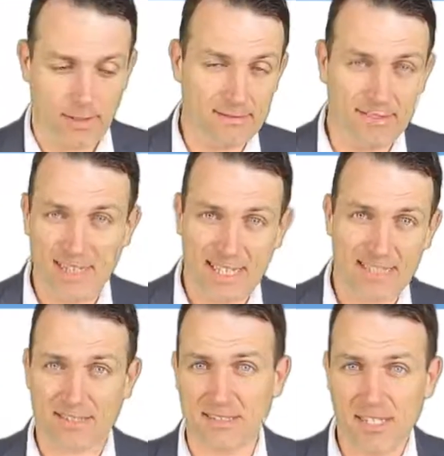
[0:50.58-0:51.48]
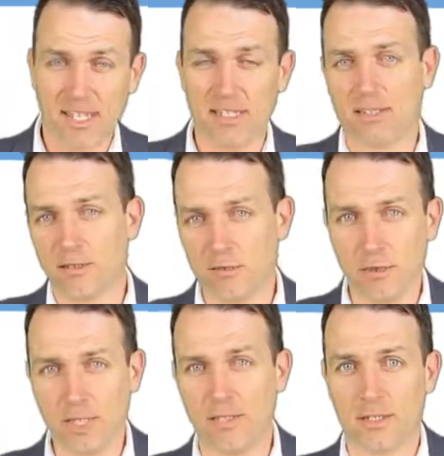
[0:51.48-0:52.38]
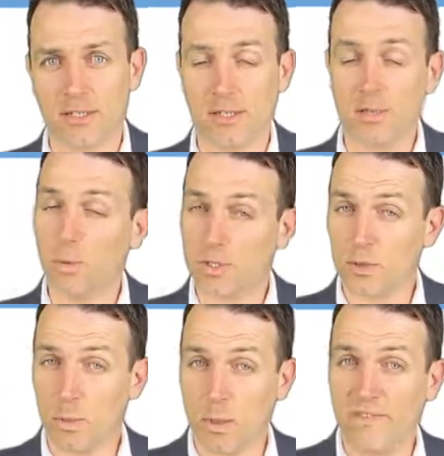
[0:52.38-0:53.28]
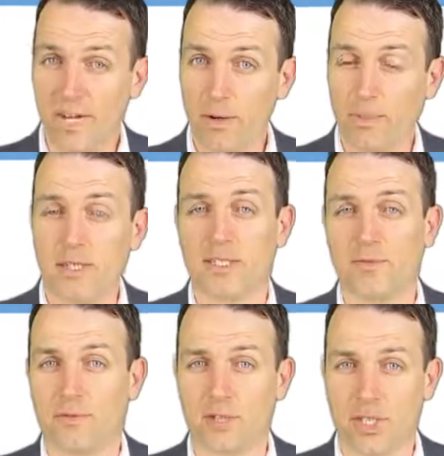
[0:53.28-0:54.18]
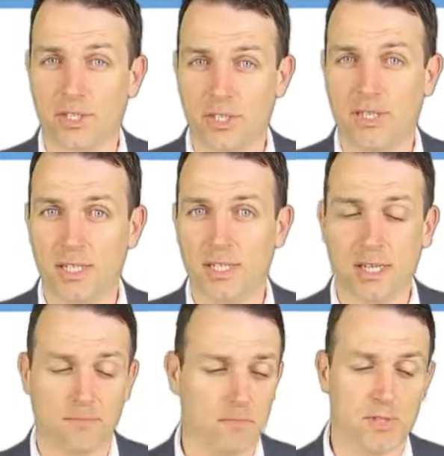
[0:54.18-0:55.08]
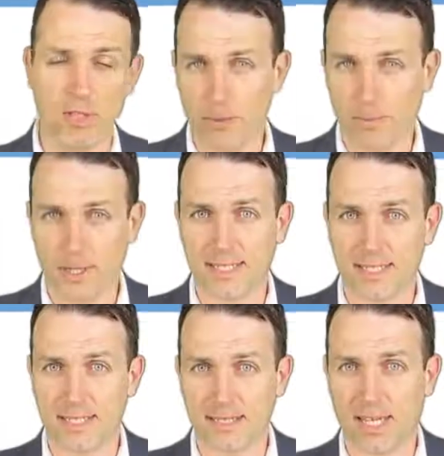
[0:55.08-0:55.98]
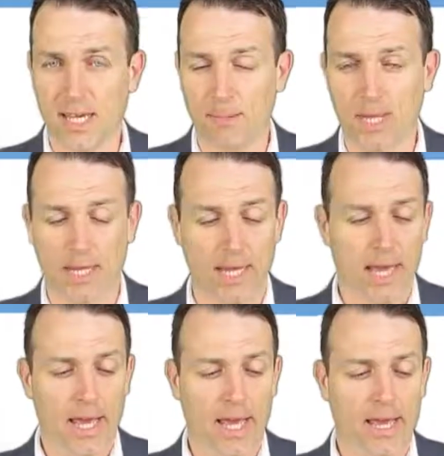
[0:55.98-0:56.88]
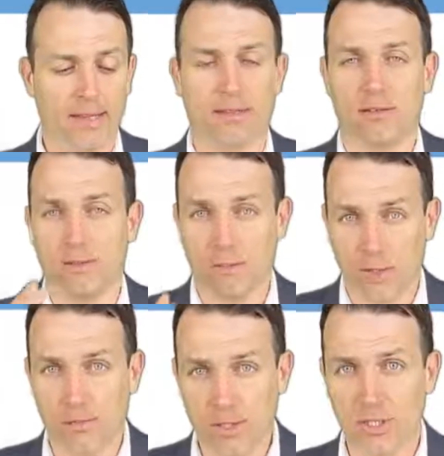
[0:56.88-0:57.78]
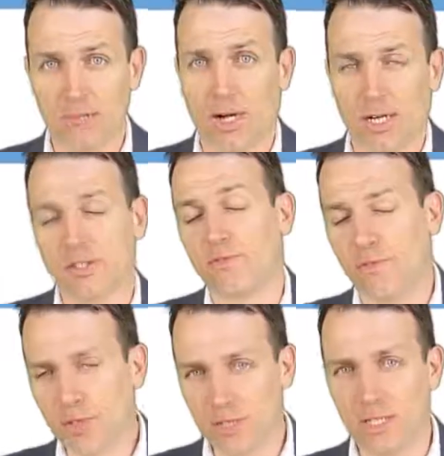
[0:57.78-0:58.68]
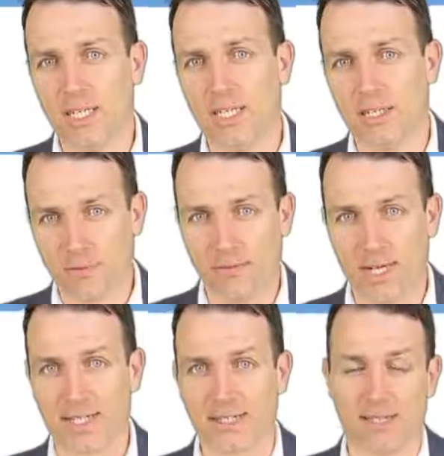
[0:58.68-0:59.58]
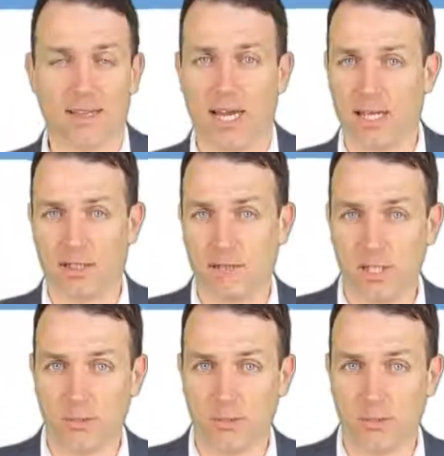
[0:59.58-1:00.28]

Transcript: Last year, 2 years were very positive for Argentina. The new president came in and emerging markets, frontier funds like T.